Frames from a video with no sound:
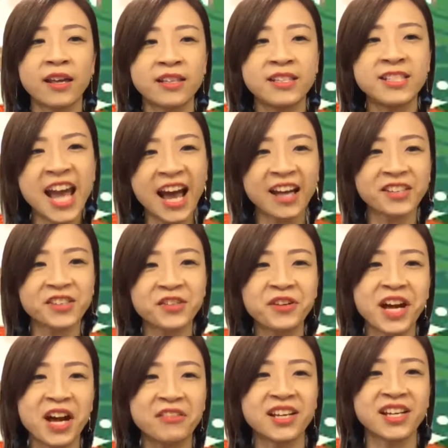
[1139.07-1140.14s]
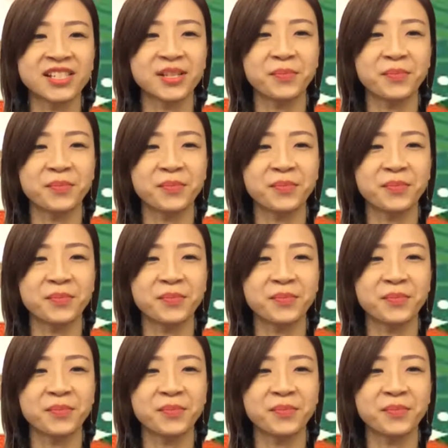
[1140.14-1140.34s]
Yeah, so how does a